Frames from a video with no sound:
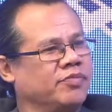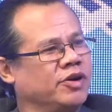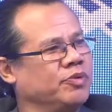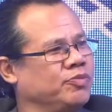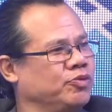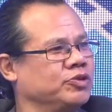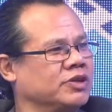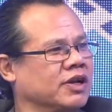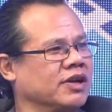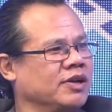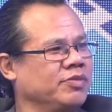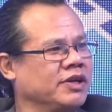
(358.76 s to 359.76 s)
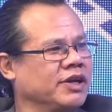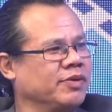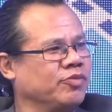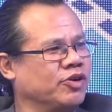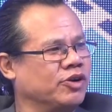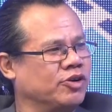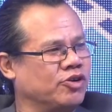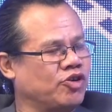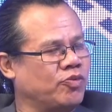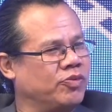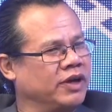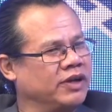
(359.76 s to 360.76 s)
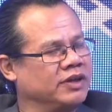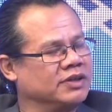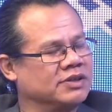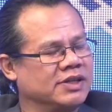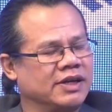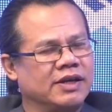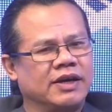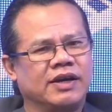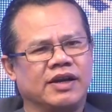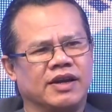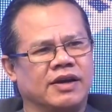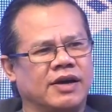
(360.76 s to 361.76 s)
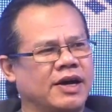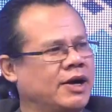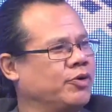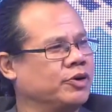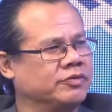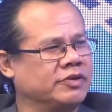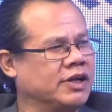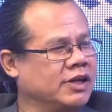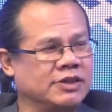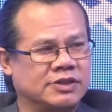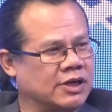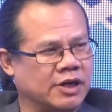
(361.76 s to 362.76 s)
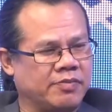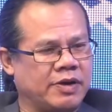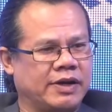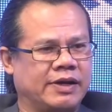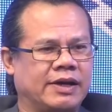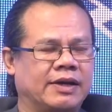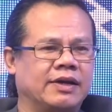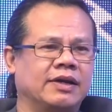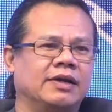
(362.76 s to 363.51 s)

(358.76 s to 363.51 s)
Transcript: Manipur suddenly became one of the top-ranking state, and uh, I was really struck by that. Mm.